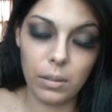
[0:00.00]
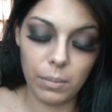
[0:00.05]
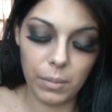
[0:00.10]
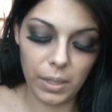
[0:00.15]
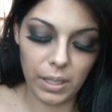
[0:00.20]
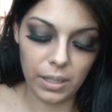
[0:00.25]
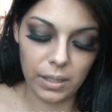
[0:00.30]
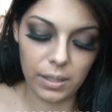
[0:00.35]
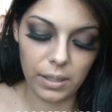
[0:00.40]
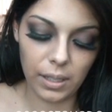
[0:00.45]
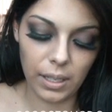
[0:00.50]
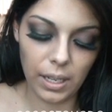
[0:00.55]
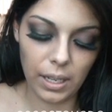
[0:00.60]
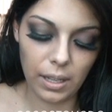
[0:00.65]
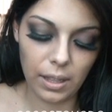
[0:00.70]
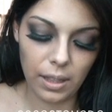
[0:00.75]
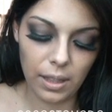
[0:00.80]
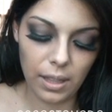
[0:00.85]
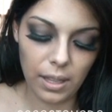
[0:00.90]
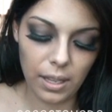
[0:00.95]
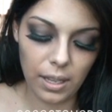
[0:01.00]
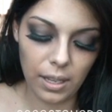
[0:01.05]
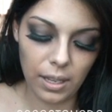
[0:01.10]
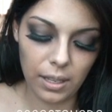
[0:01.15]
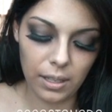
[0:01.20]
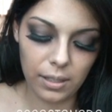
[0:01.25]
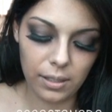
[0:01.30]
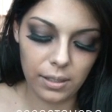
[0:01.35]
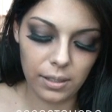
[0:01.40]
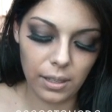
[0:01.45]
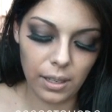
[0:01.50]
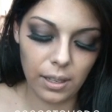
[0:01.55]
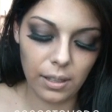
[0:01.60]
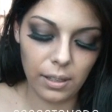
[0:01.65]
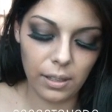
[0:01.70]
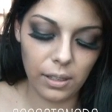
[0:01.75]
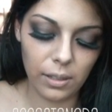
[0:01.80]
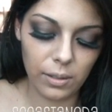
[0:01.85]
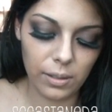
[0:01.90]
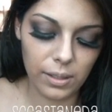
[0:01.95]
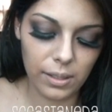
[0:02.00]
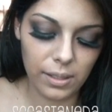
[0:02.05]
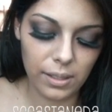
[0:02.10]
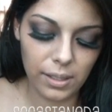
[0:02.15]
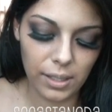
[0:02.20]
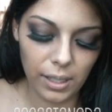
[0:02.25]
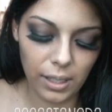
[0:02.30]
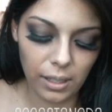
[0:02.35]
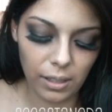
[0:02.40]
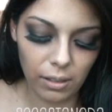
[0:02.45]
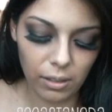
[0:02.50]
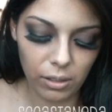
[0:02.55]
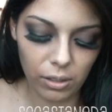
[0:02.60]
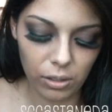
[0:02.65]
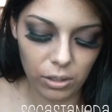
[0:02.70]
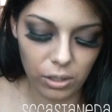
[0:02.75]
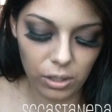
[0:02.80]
But it's like this, and then you stick it on your